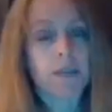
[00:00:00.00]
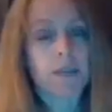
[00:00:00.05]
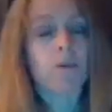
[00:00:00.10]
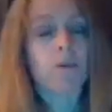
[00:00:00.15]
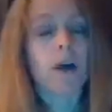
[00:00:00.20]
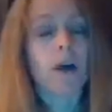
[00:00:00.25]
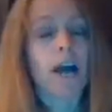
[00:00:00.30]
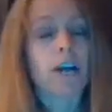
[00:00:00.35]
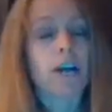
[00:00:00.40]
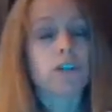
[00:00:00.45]
They
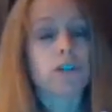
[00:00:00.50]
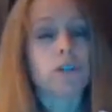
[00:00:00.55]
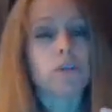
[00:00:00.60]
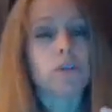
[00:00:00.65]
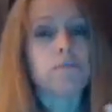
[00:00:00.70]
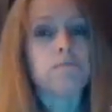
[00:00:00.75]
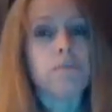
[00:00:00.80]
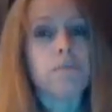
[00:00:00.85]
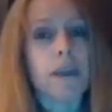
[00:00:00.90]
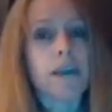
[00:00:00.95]
will
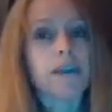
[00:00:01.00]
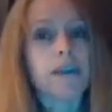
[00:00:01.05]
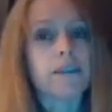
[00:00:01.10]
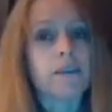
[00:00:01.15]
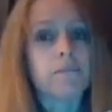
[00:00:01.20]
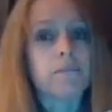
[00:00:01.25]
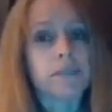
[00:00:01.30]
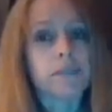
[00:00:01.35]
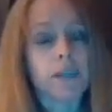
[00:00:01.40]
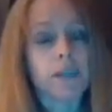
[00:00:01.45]
actually make
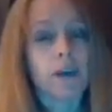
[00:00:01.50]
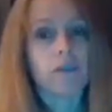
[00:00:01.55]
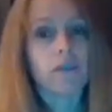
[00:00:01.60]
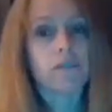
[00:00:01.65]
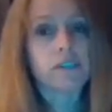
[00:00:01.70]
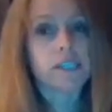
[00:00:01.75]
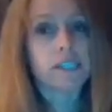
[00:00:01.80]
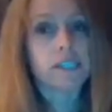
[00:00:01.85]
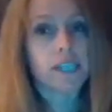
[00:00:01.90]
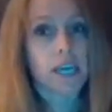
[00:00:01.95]

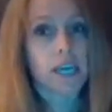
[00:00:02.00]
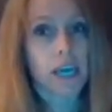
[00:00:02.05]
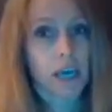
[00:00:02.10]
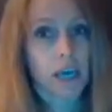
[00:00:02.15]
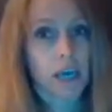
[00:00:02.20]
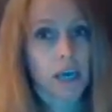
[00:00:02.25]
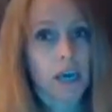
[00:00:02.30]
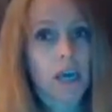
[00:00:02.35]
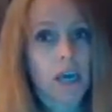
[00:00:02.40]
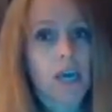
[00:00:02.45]
themselves
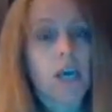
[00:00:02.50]
sick